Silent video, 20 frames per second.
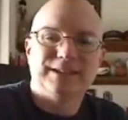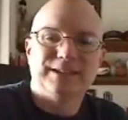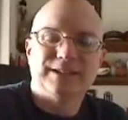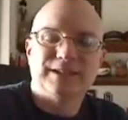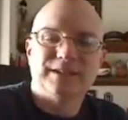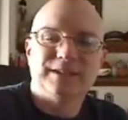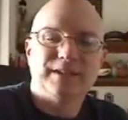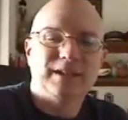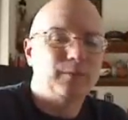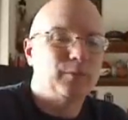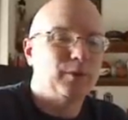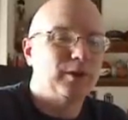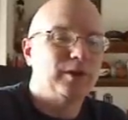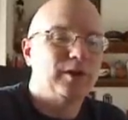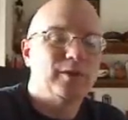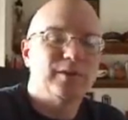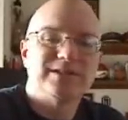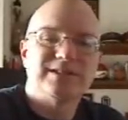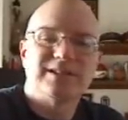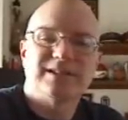they weren't
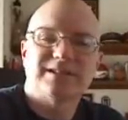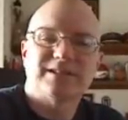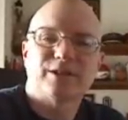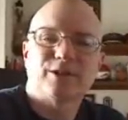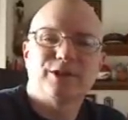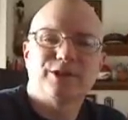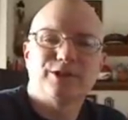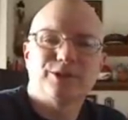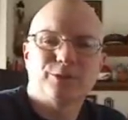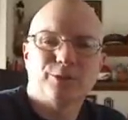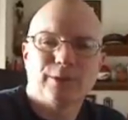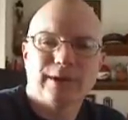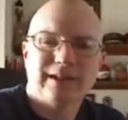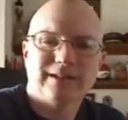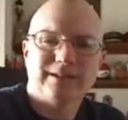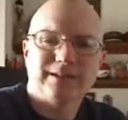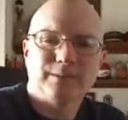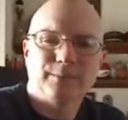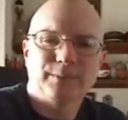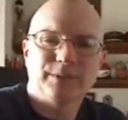always necessarily
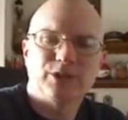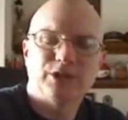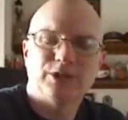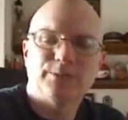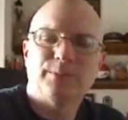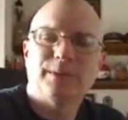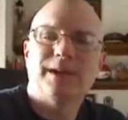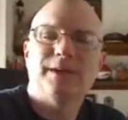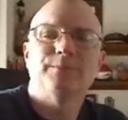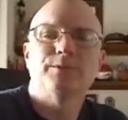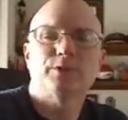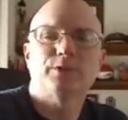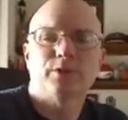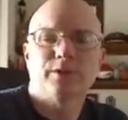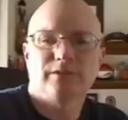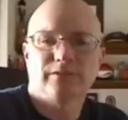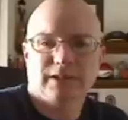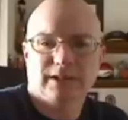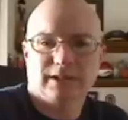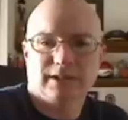direct, but just by
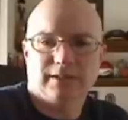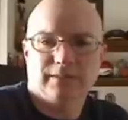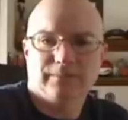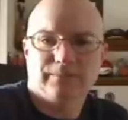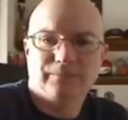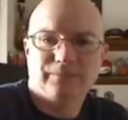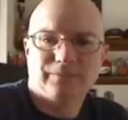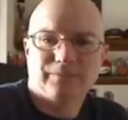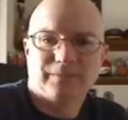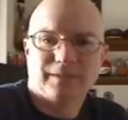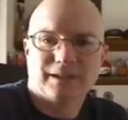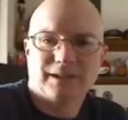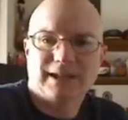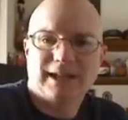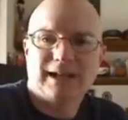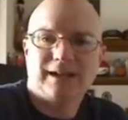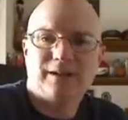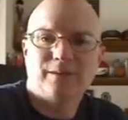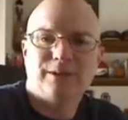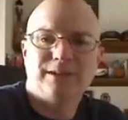observing him and
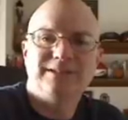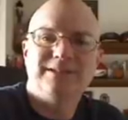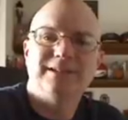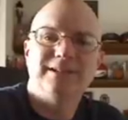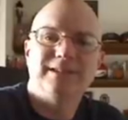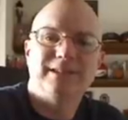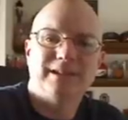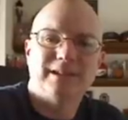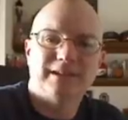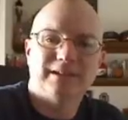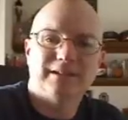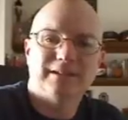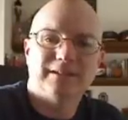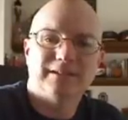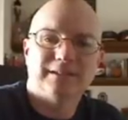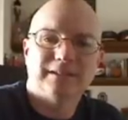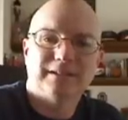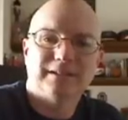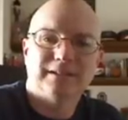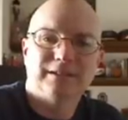how he did
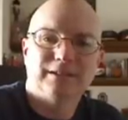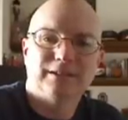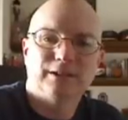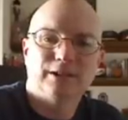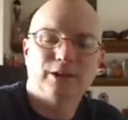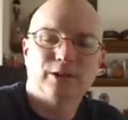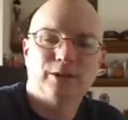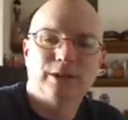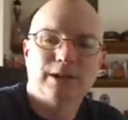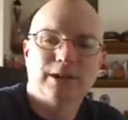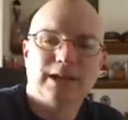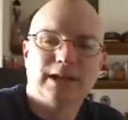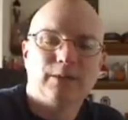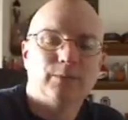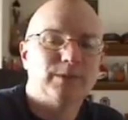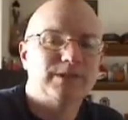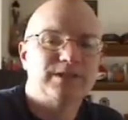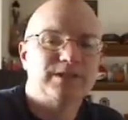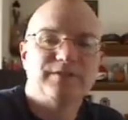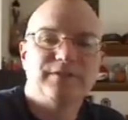things. He
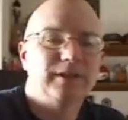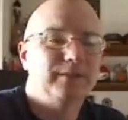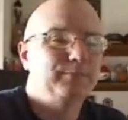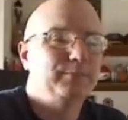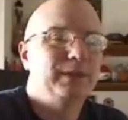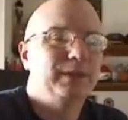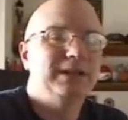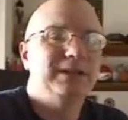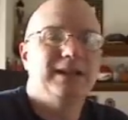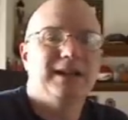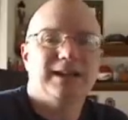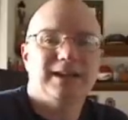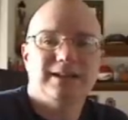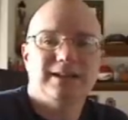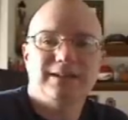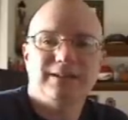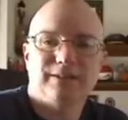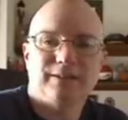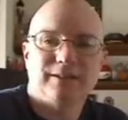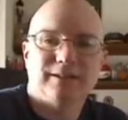wasn't a very big guy
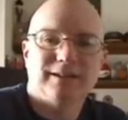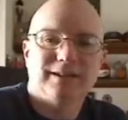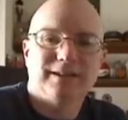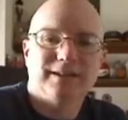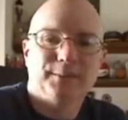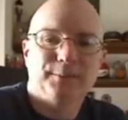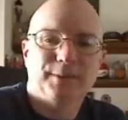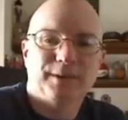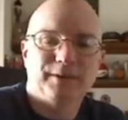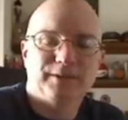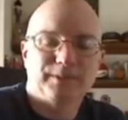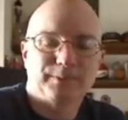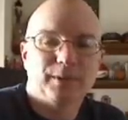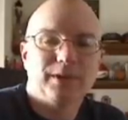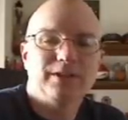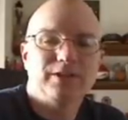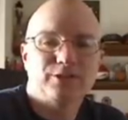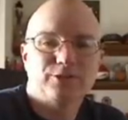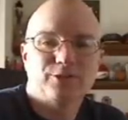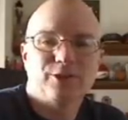either, but he was
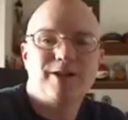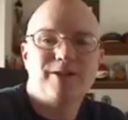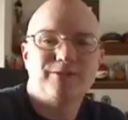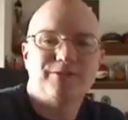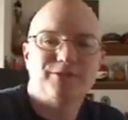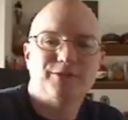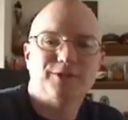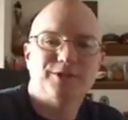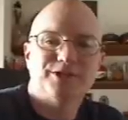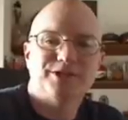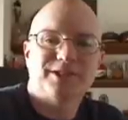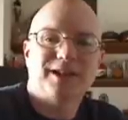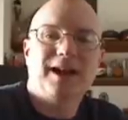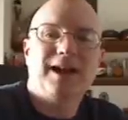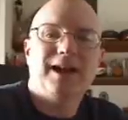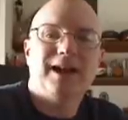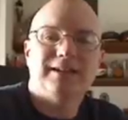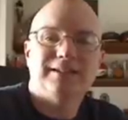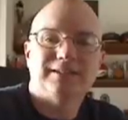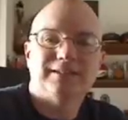pretty strong for his
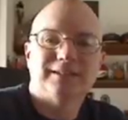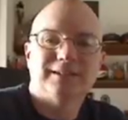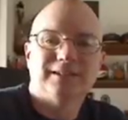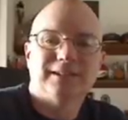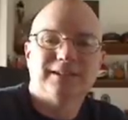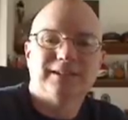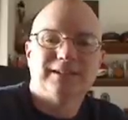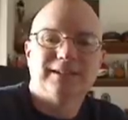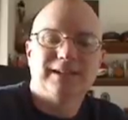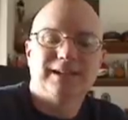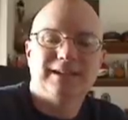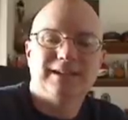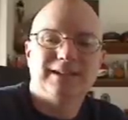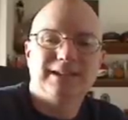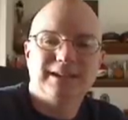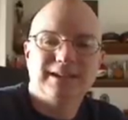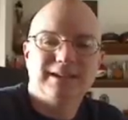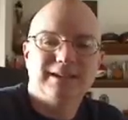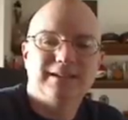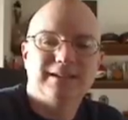size. And
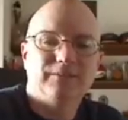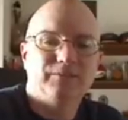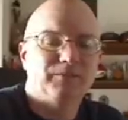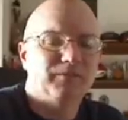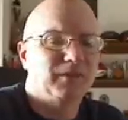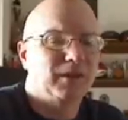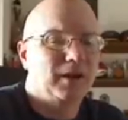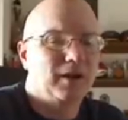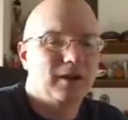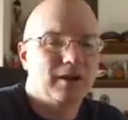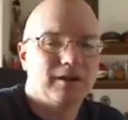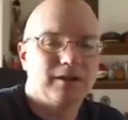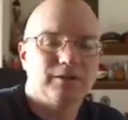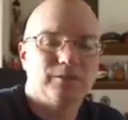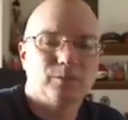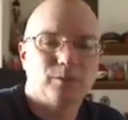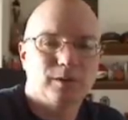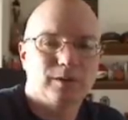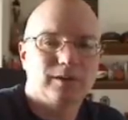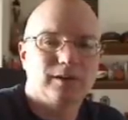again,
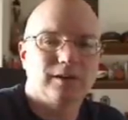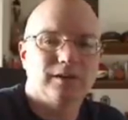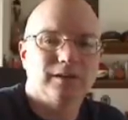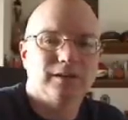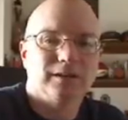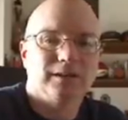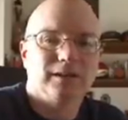hard worker.